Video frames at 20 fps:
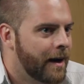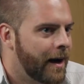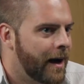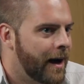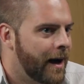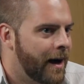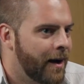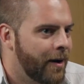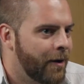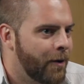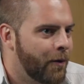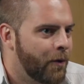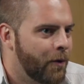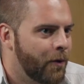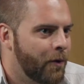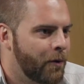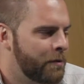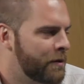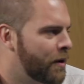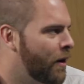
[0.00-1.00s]
Uh,
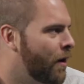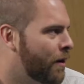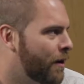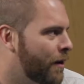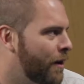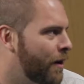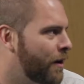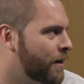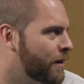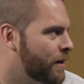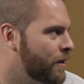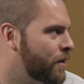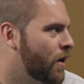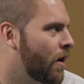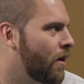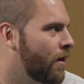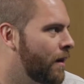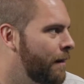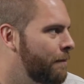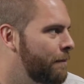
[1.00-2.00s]
or Hong Kong
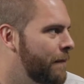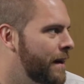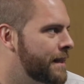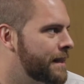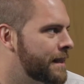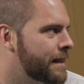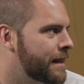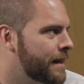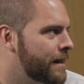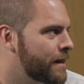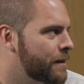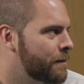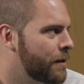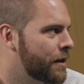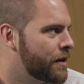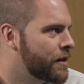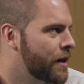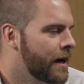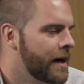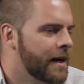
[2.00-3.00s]
dollar business,
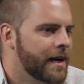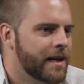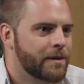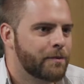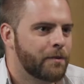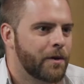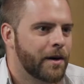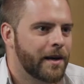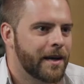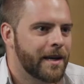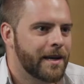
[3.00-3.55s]
which is one.